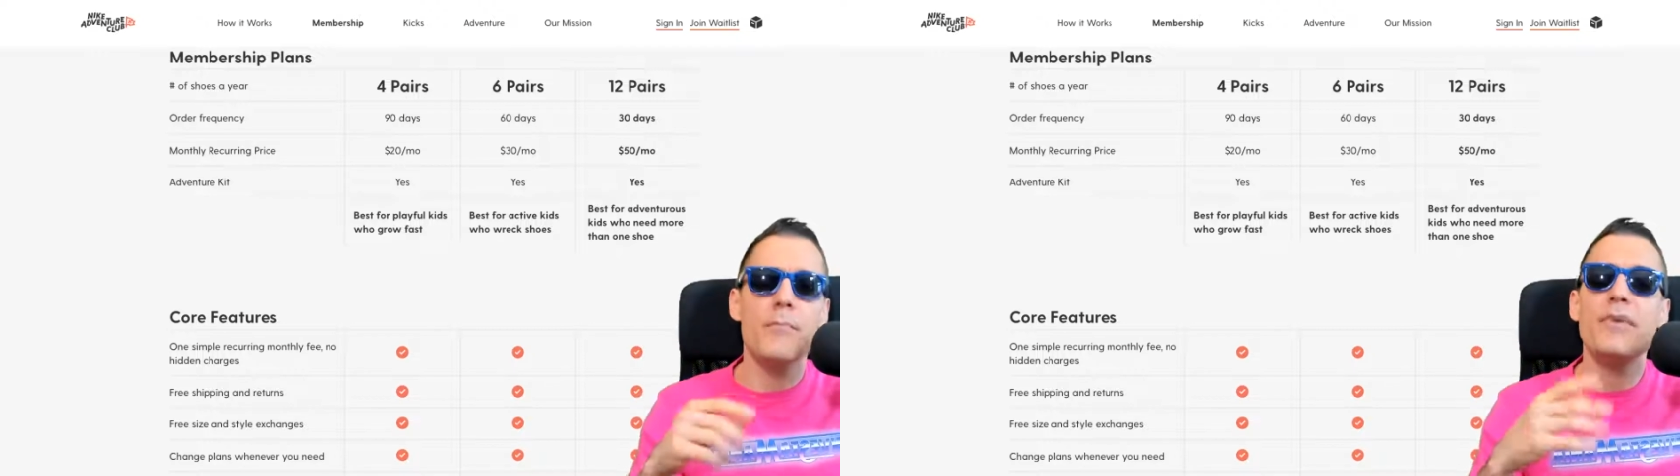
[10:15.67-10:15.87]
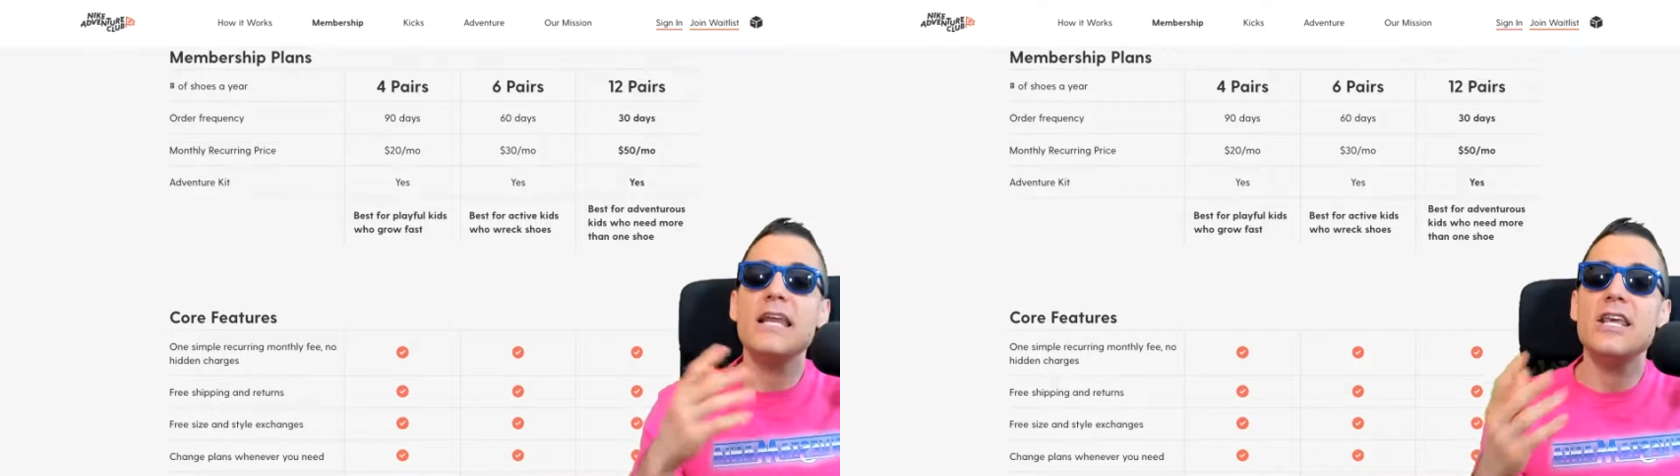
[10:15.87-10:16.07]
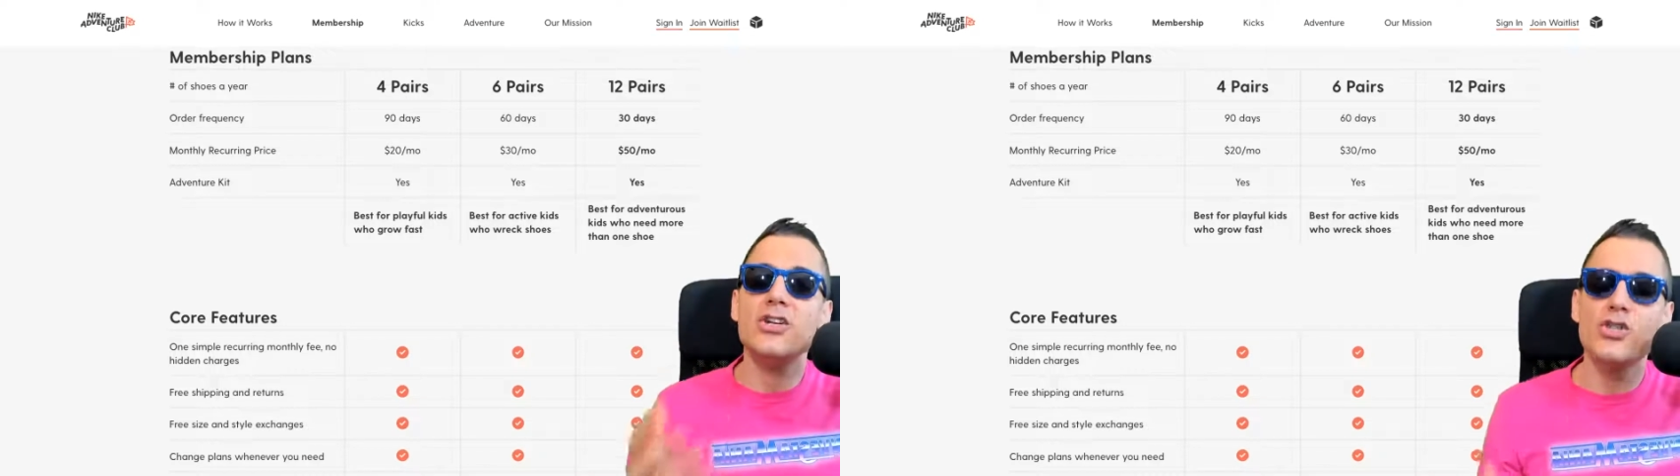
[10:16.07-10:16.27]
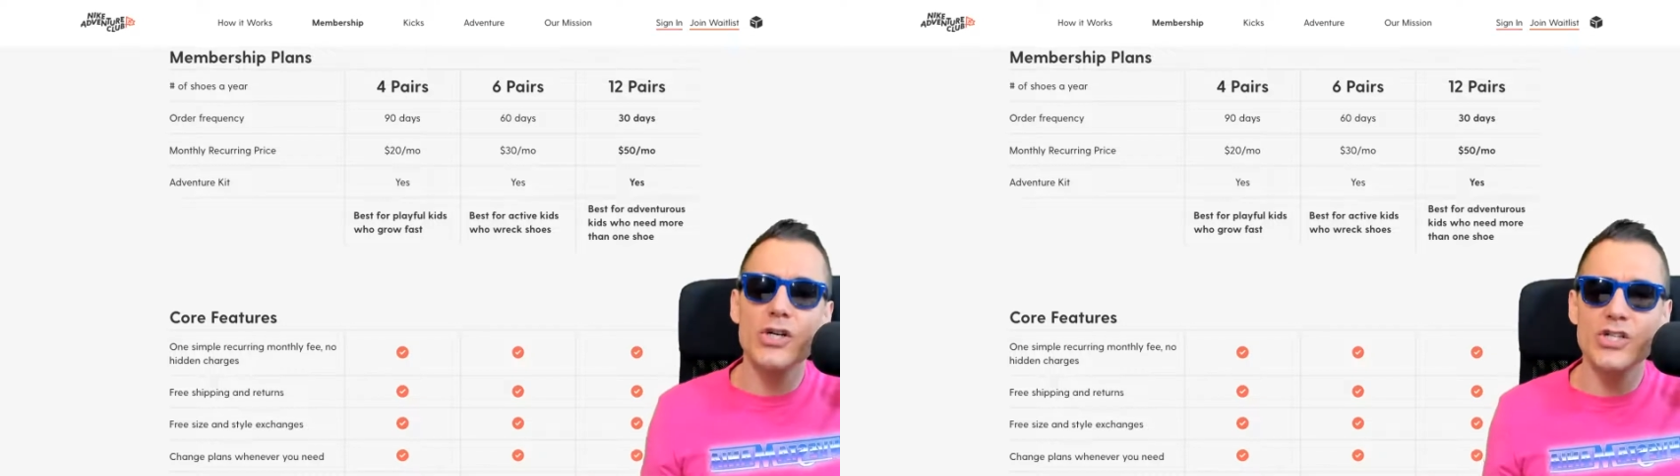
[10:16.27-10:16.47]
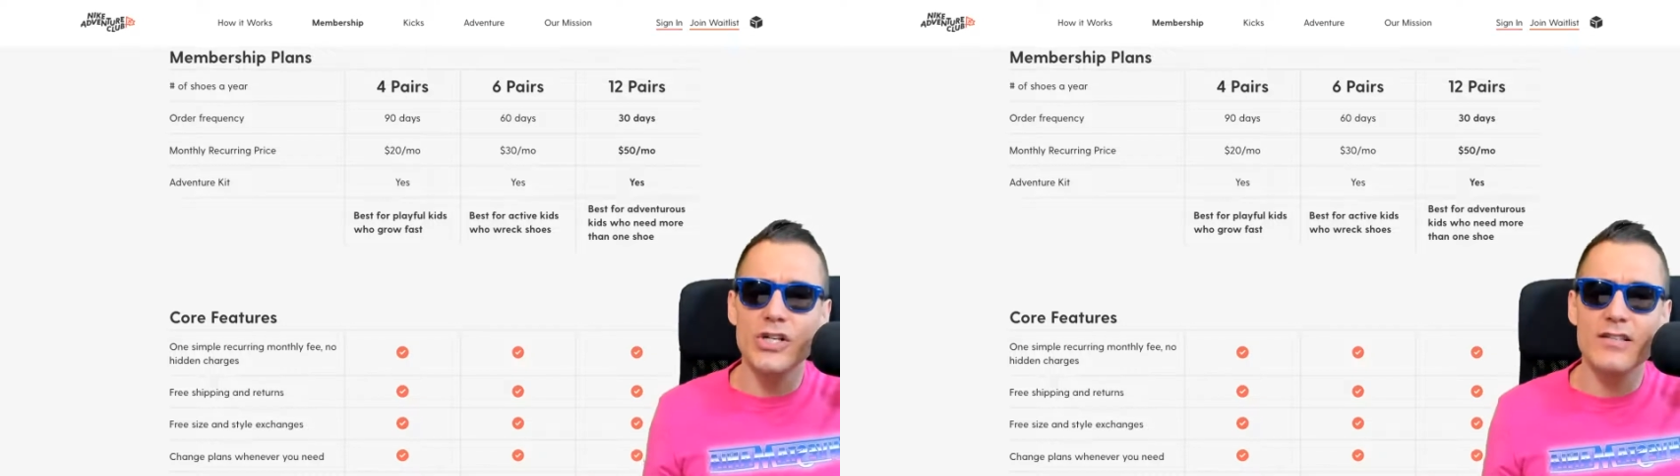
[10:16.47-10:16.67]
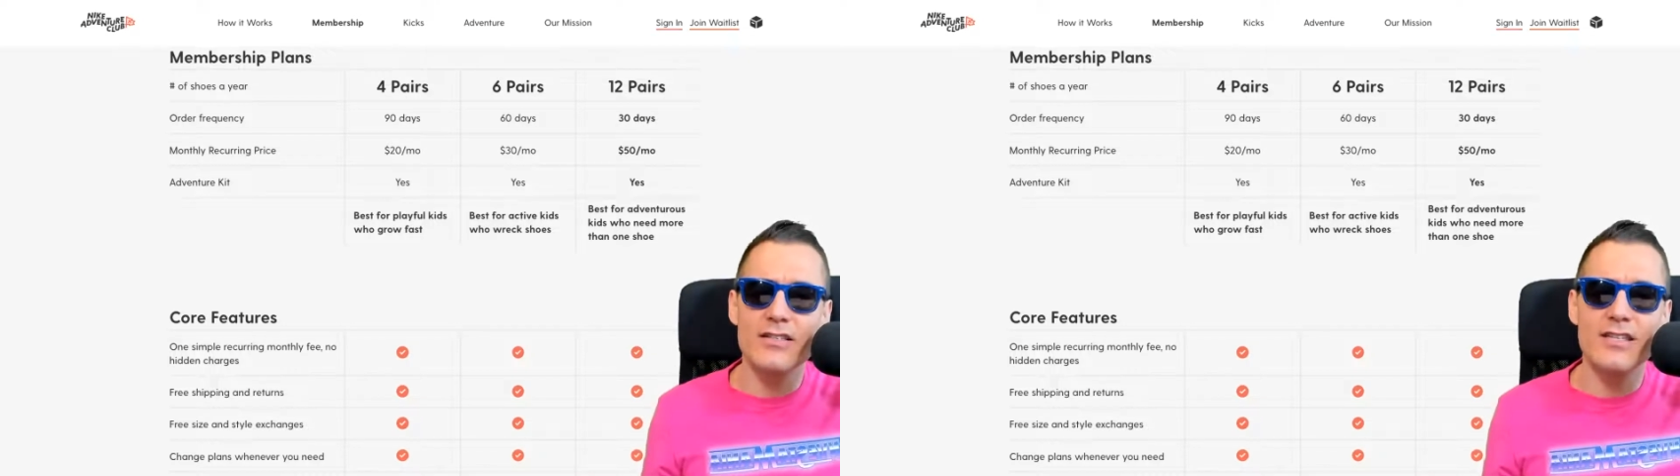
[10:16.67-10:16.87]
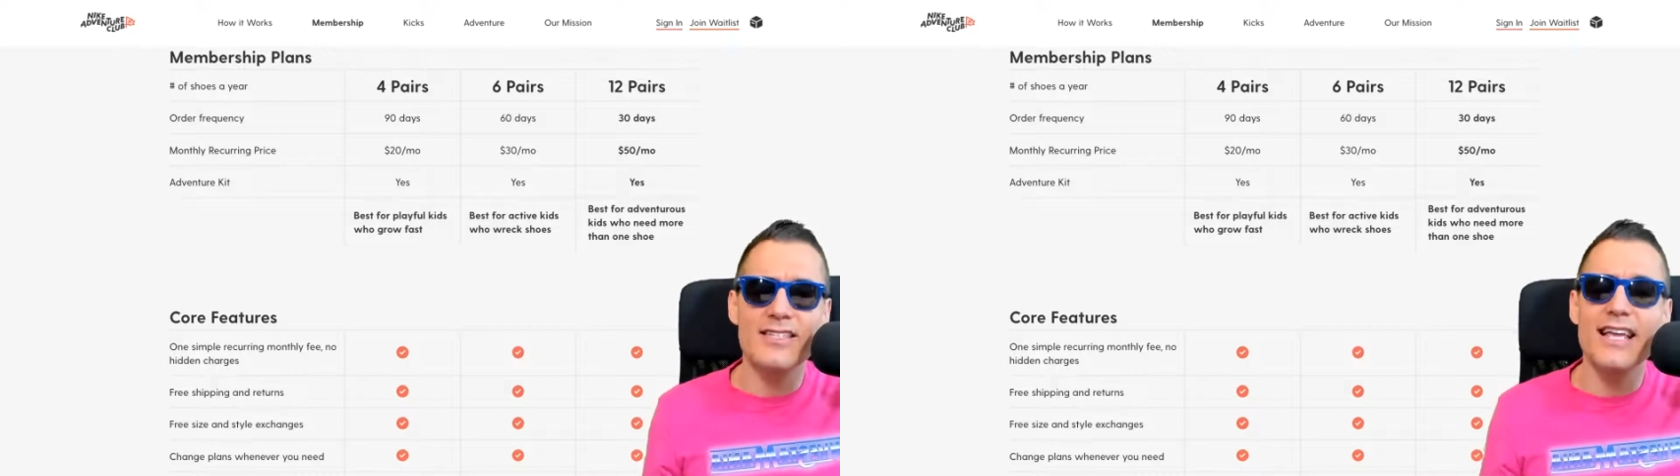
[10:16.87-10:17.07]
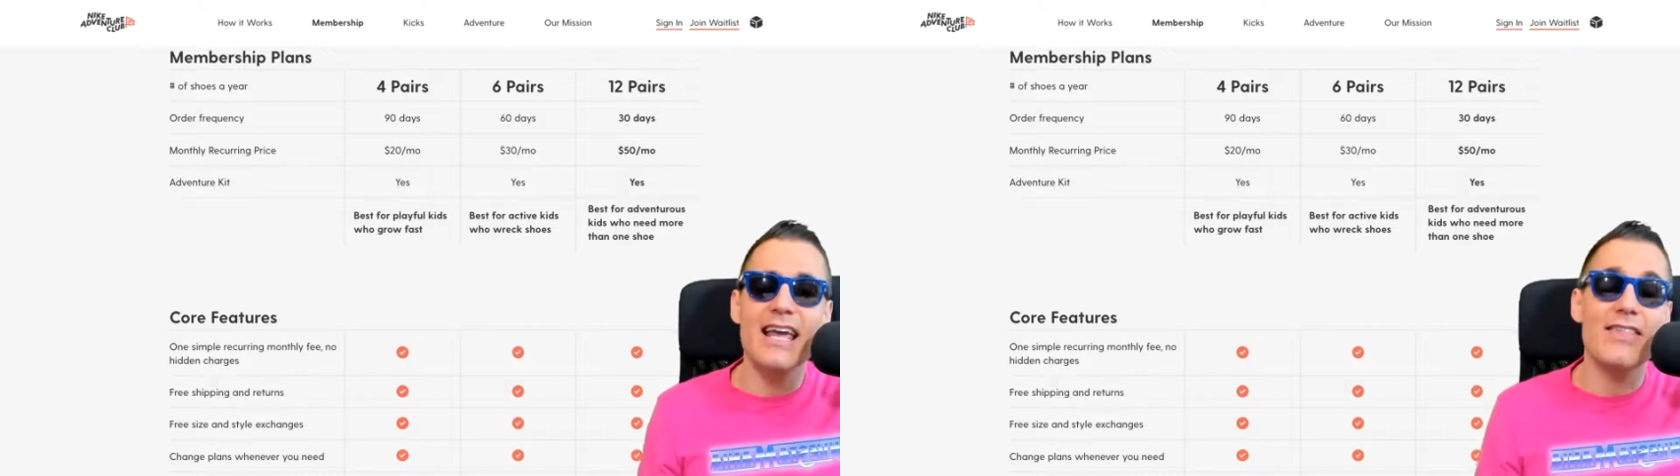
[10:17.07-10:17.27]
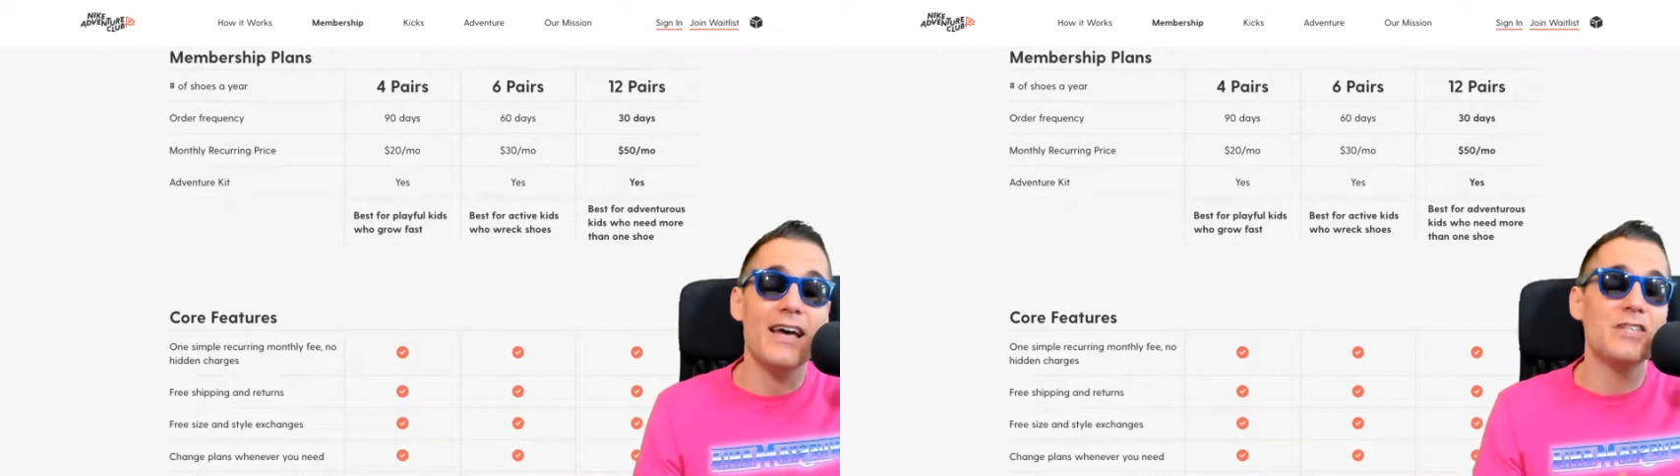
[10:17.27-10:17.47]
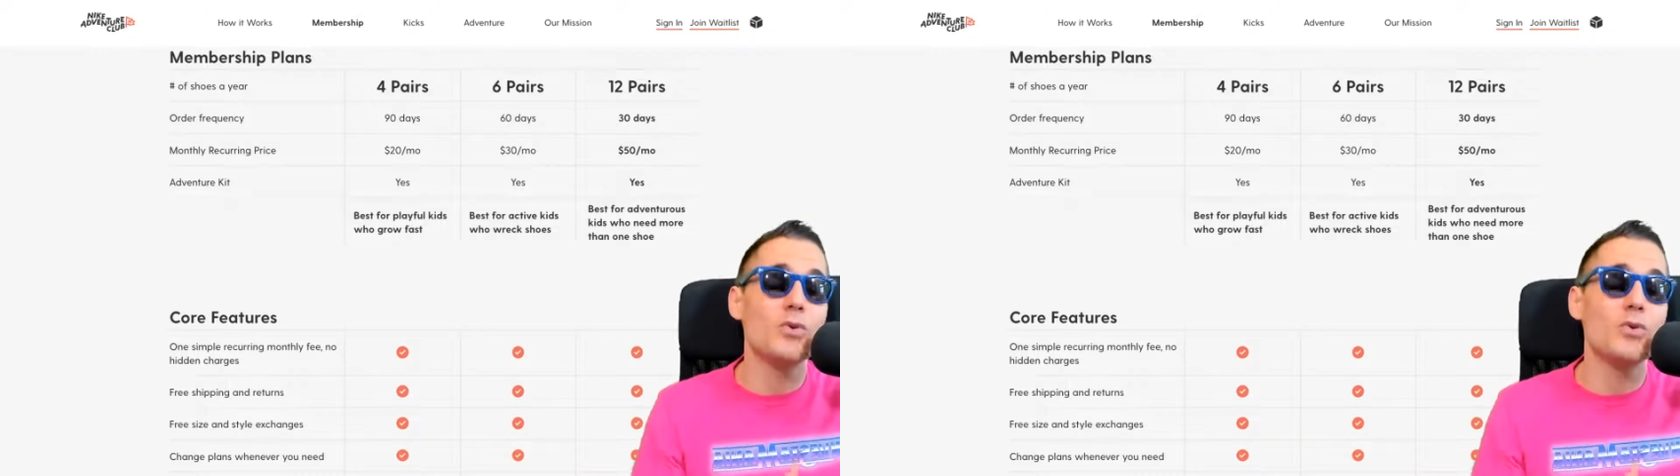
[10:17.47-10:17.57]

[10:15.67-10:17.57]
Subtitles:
pediatricians say that's